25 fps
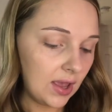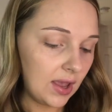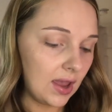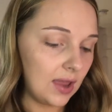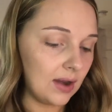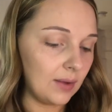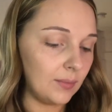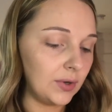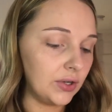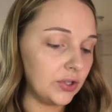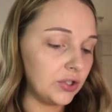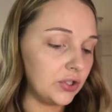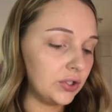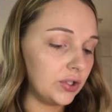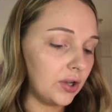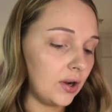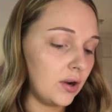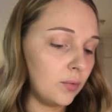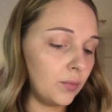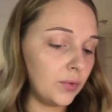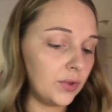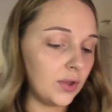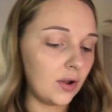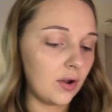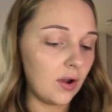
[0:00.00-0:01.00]
and I'm going to
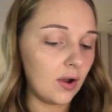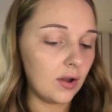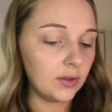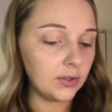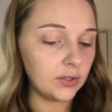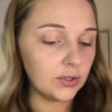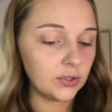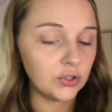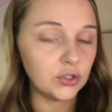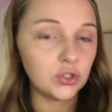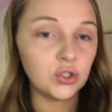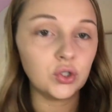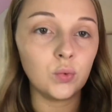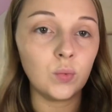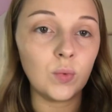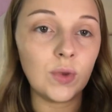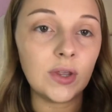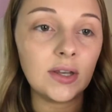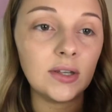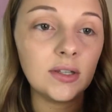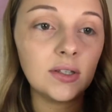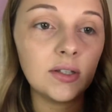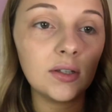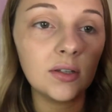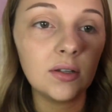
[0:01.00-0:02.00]
start with the color
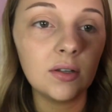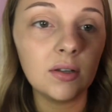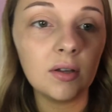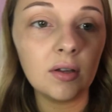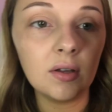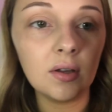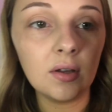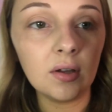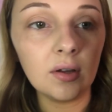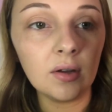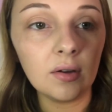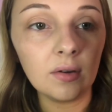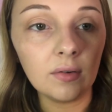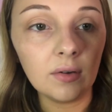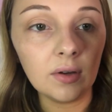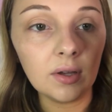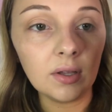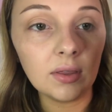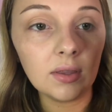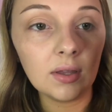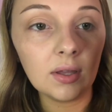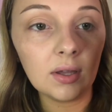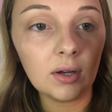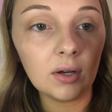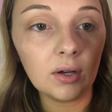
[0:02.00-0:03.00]
Sweet,
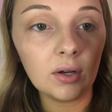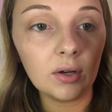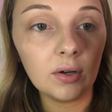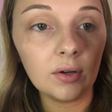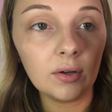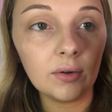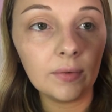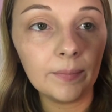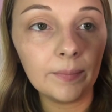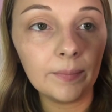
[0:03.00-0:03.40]
right there.